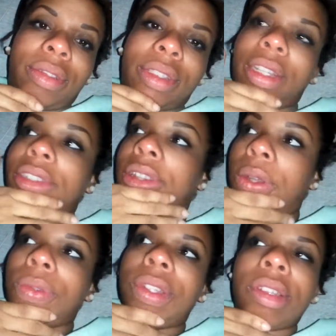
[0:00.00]
They're
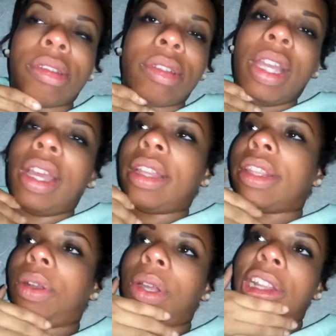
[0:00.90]
so little.
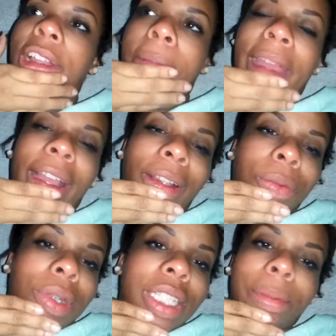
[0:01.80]
They're only a pound.
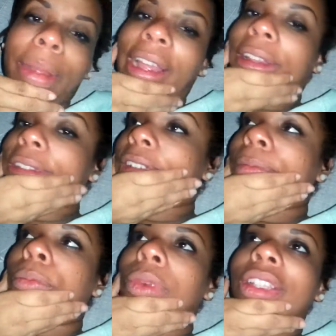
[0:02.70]
One's
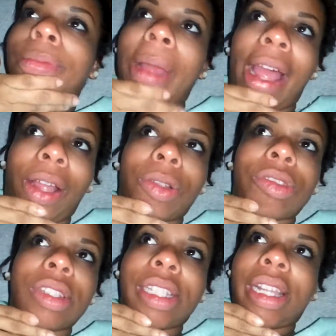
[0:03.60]

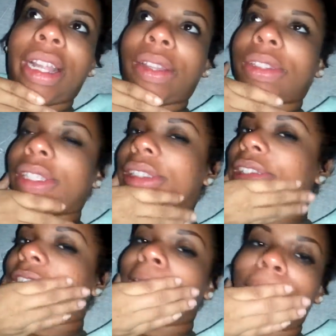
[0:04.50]
pound 10 ounces,
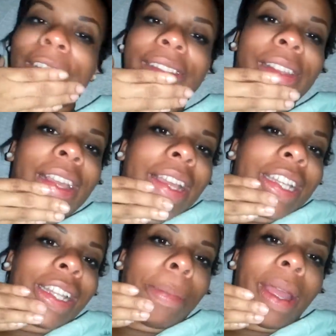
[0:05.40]
and the other one
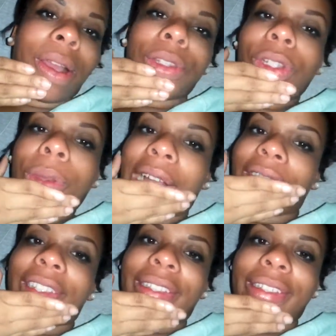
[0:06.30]
is a pound 2
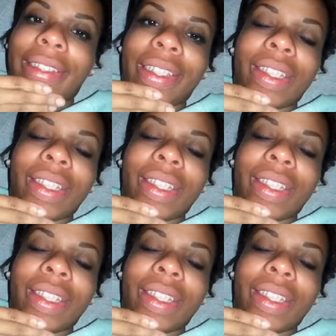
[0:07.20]
ounces.